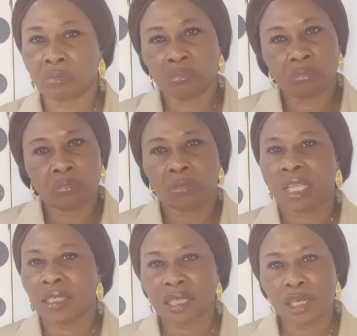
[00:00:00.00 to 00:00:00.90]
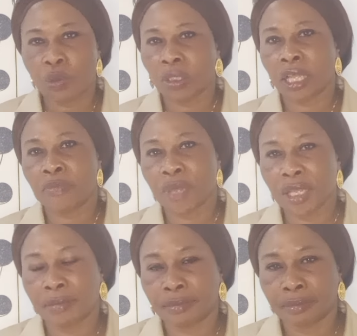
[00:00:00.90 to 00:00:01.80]
Exactly what I mean.
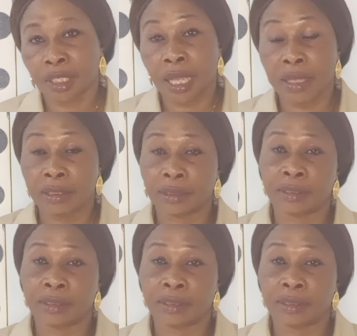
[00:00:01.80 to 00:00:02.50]
Guys, see,